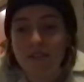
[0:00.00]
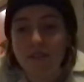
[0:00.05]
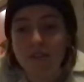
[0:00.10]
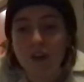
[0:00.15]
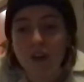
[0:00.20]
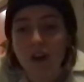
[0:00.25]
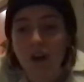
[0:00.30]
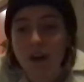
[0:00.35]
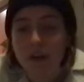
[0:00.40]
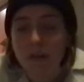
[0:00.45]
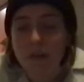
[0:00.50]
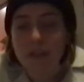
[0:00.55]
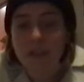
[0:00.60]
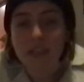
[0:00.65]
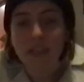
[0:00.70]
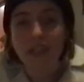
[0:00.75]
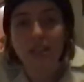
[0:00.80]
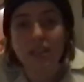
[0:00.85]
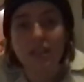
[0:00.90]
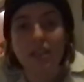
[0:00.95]

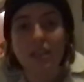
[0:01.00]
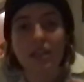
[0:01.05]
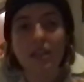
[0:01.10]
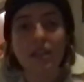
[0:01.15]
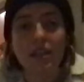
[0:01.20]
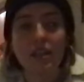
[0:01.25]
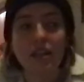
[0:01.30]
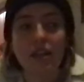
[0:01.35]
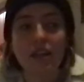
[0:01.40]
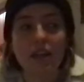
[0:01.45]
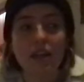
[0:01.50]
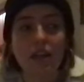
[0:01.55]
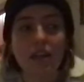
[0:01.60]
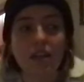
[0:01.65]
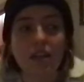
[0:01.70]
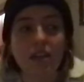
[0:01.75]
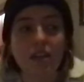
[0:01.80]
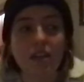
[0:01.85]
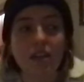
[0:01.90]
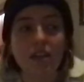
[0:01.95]
commented
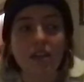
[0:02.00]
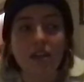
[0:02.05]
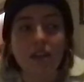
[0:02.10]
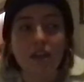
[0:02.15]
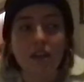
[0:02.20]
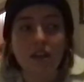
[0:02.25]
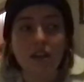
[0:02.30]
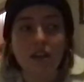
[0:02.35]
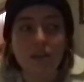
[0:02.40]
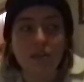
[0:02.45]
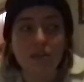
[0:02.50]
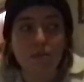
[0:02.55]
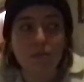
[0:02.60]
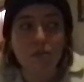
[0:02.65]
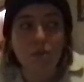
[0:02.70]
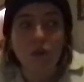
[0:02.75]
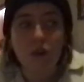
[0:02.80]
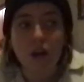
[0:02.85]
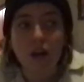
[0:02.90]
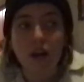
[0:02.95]
and
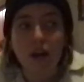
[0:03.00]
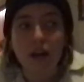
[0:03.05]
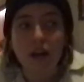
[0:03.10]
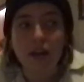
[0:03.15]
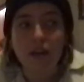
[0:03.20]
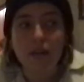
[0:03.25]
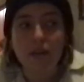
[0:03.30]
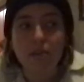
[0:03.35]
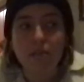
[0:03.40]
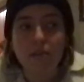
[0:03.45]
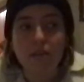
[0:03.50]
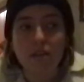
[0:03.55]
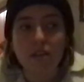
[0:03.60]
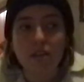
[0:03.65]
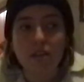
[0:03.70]
subscribed